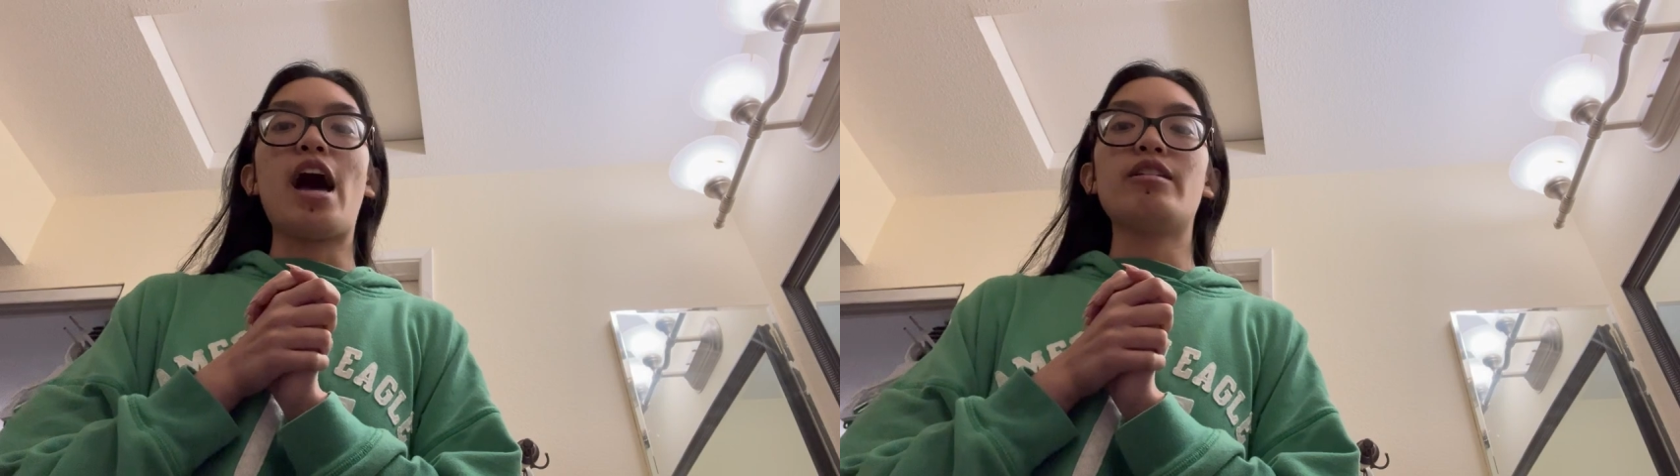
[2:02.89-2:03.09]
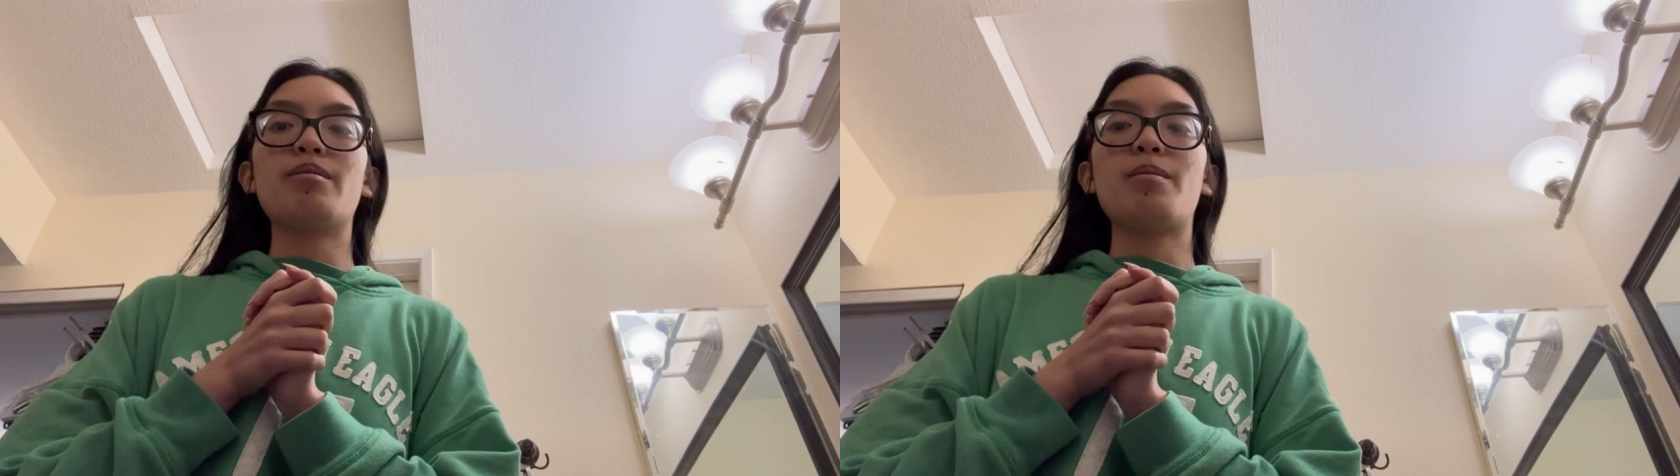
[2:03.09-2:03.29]

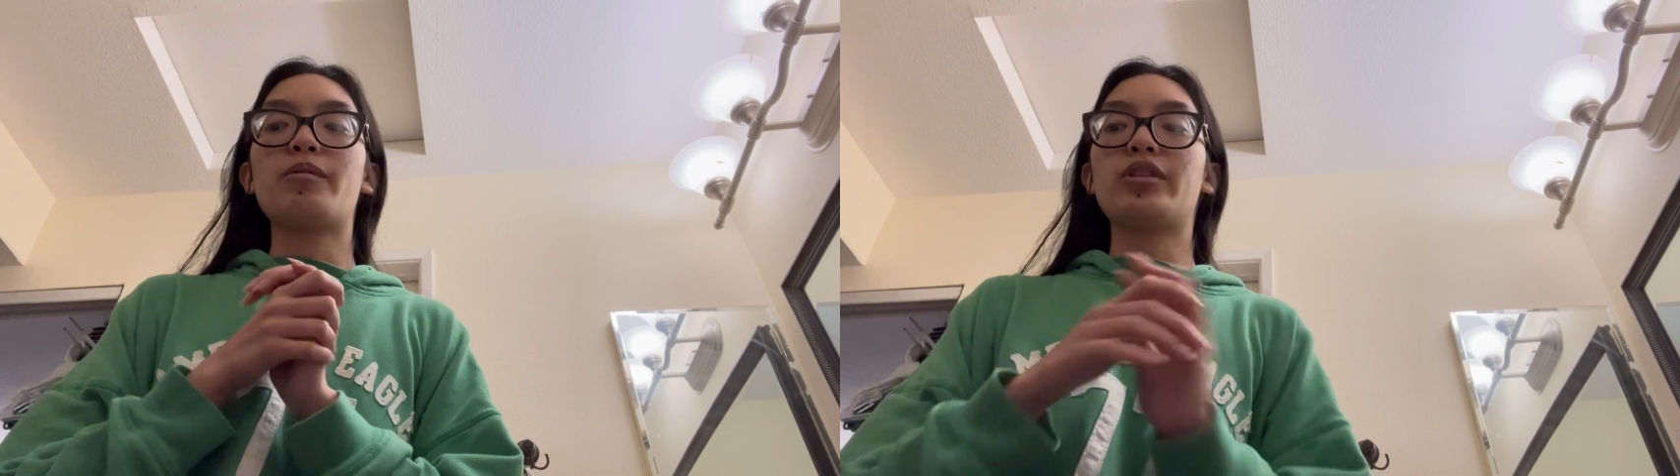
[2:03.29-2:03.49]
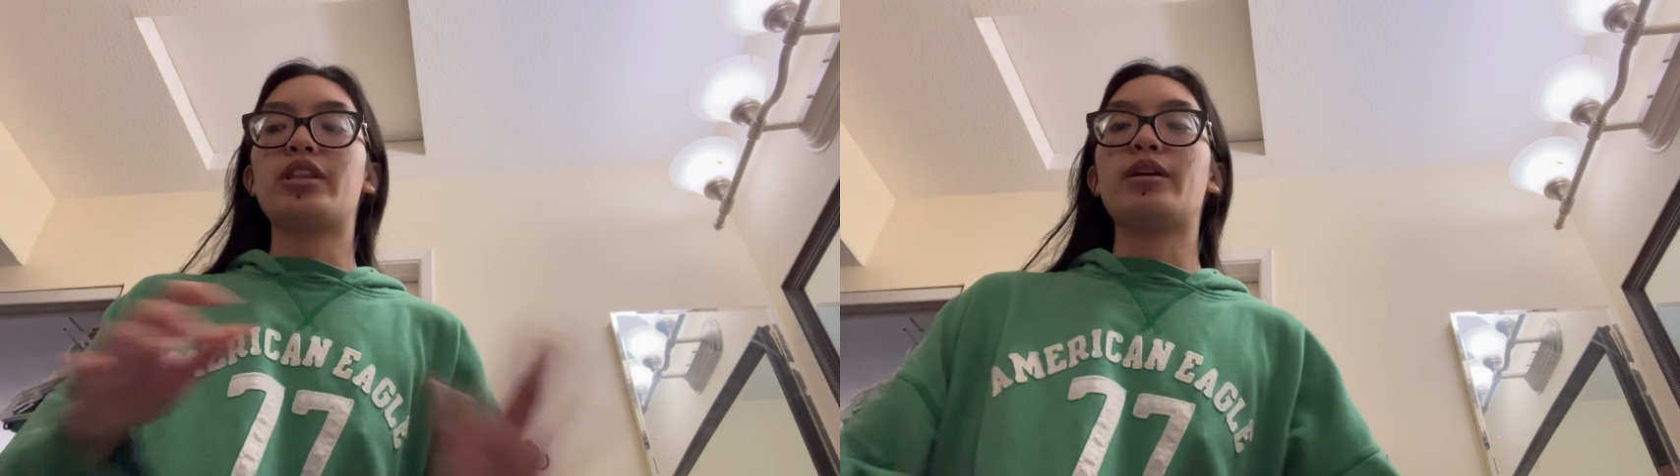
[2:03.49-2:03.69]
don't remember
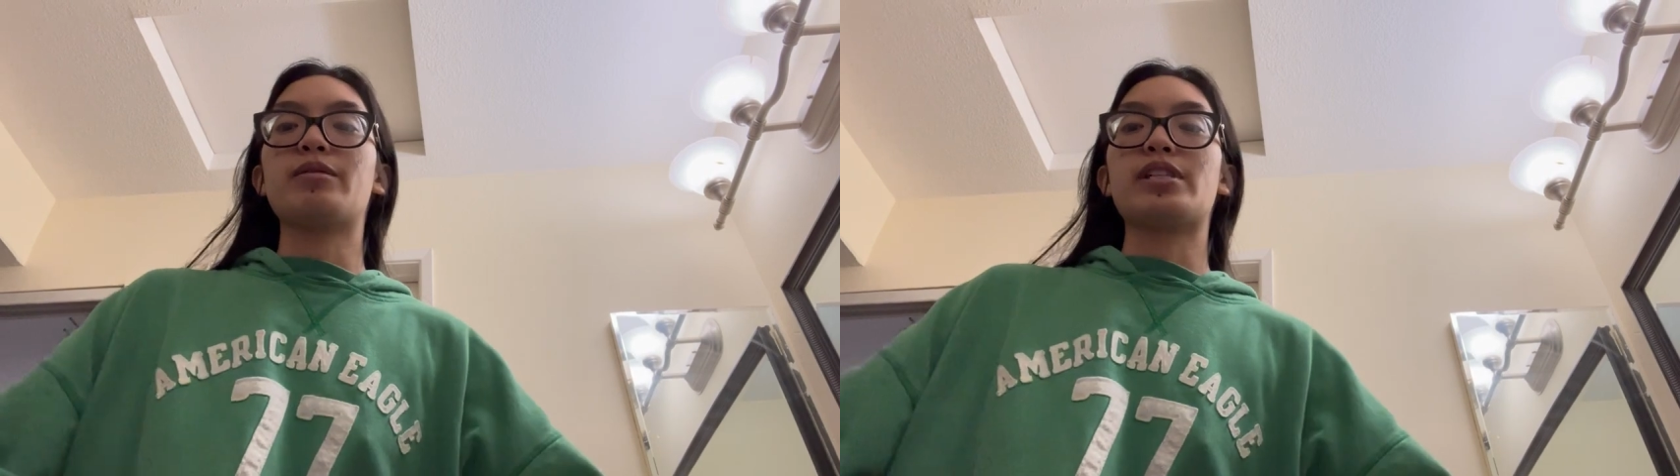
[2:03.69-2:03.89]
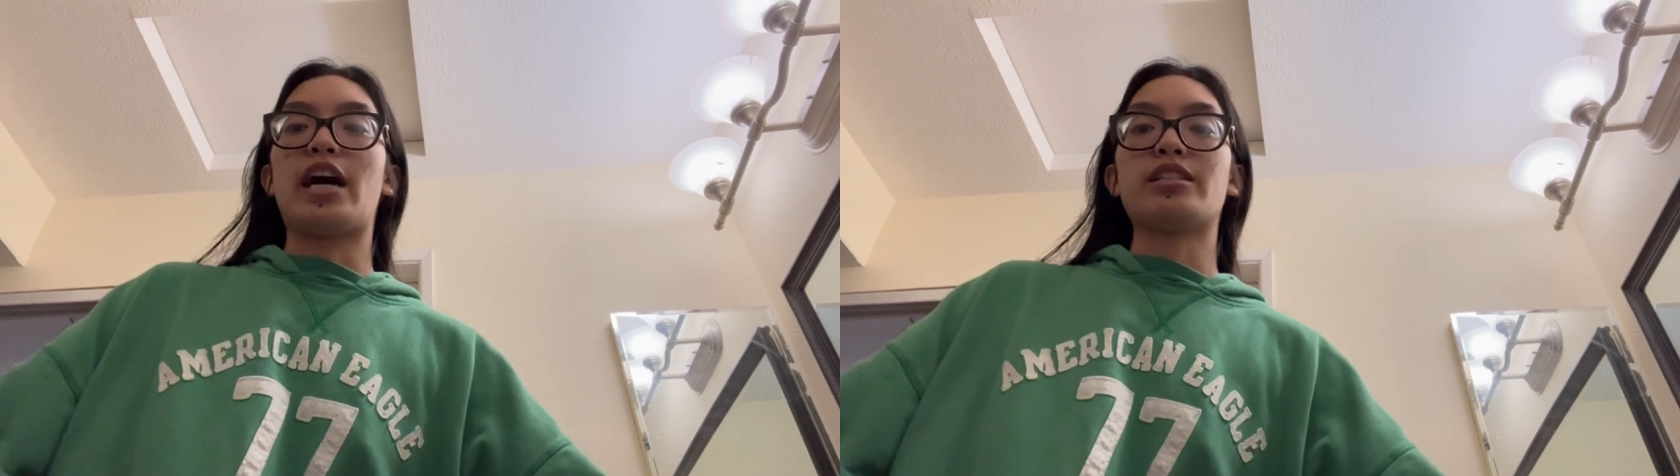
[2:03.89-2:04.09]
what the theme
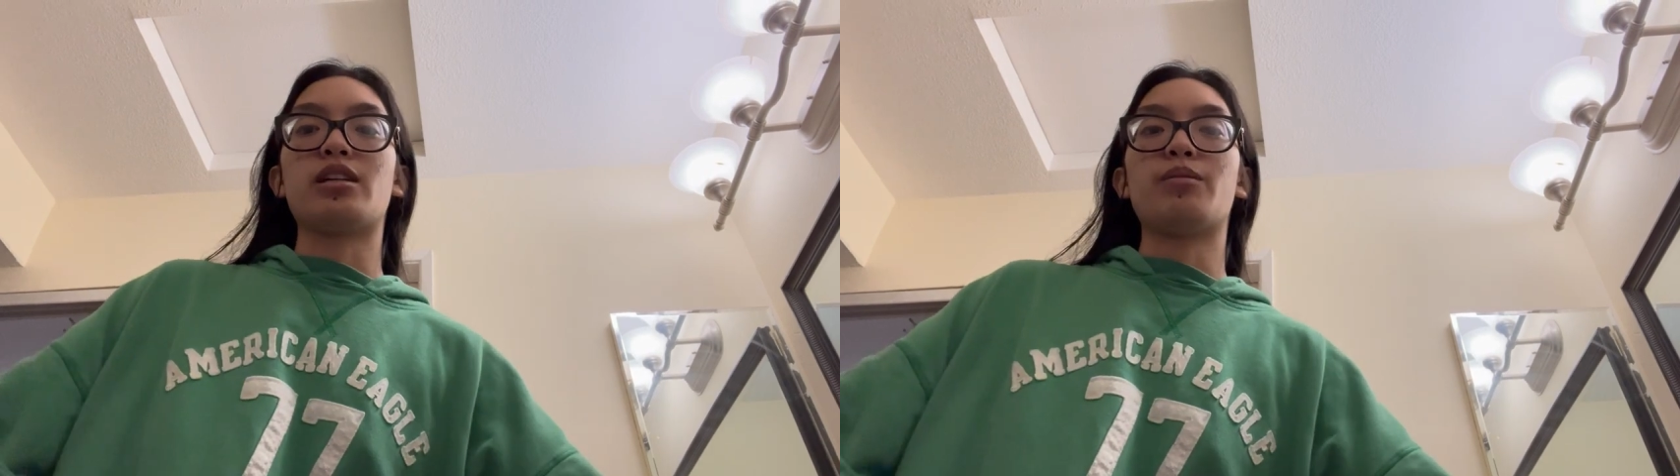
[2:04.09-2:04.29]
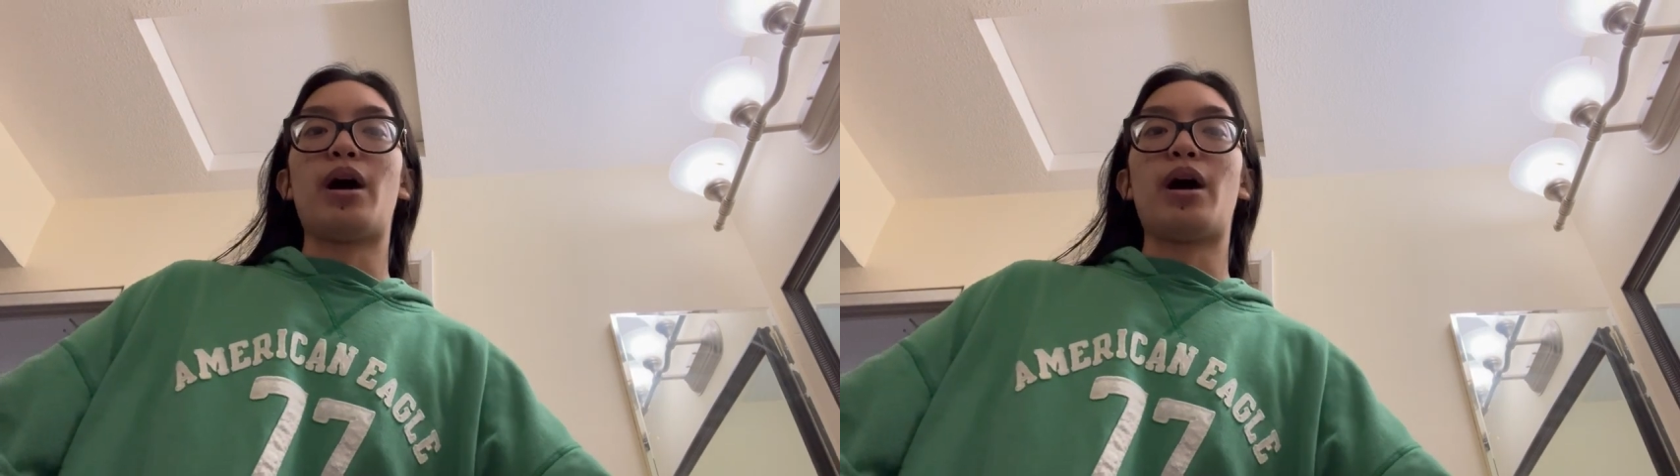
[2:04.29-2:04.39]
was last year,